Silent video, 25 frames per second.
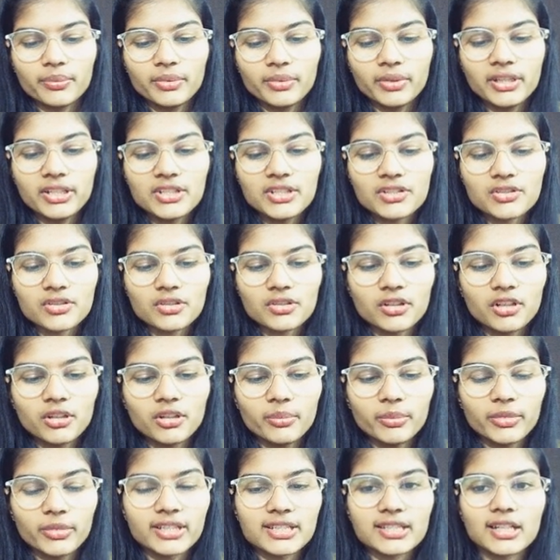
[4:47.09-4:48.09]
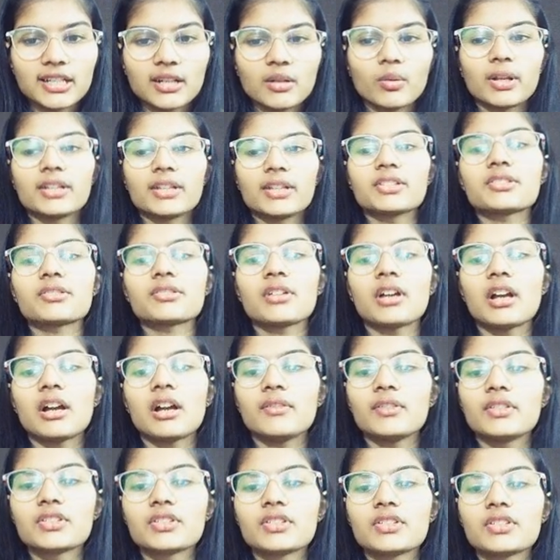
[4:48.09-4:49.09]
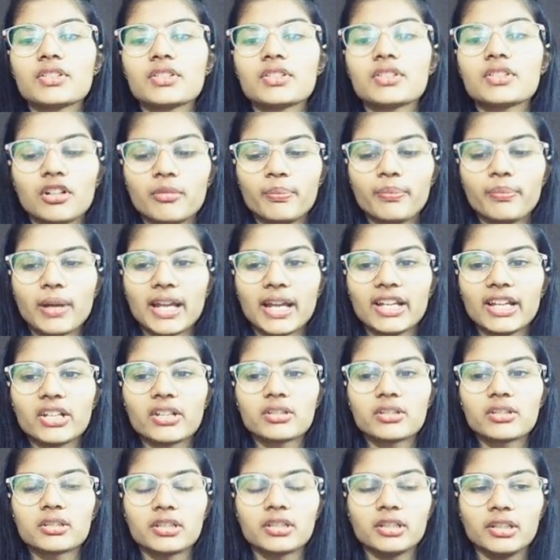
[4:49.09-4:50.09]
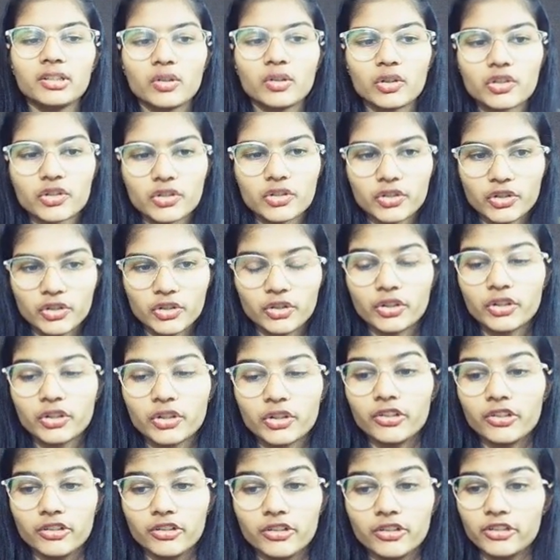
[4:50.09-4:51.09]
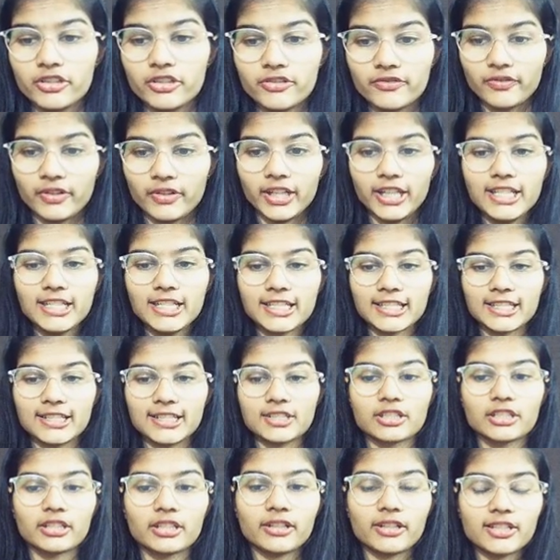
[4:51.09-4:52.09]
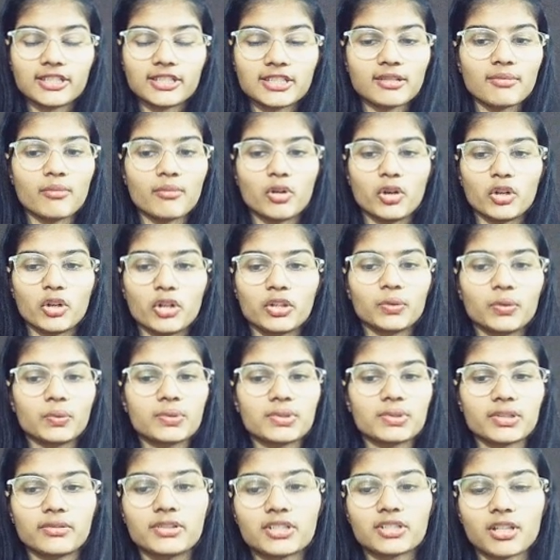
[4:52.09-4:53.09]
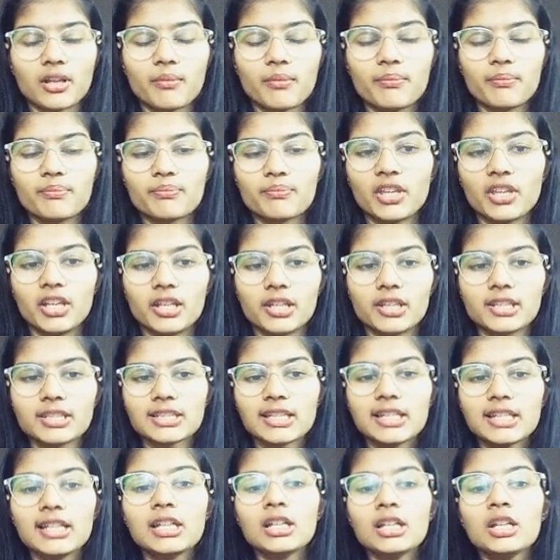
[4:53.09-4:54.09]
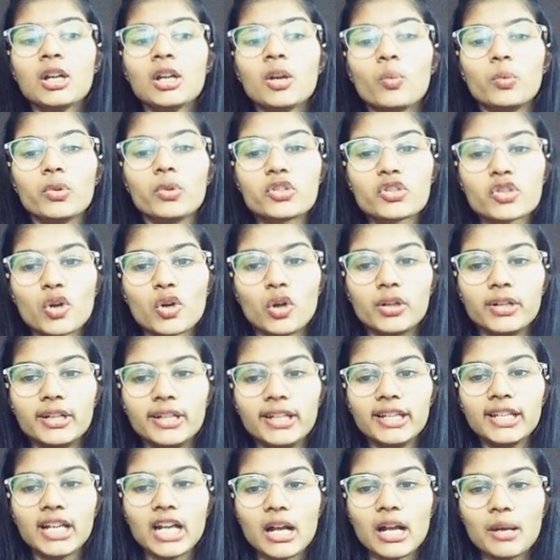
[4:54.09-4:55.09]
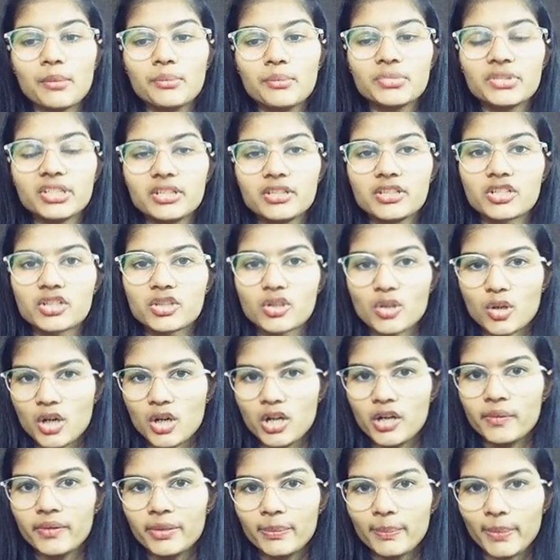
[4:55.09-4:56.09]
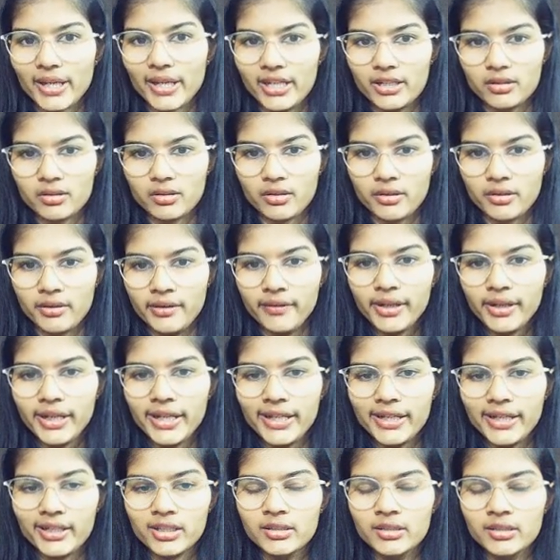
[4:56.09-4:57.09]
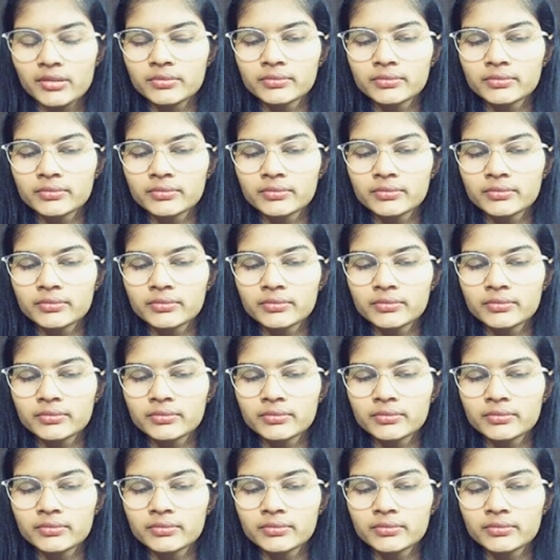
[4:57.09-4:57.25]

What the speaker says: Pre-installed means that once you have installed Python onto your devices, so there are some modules or some things which already comes installed with Python, right?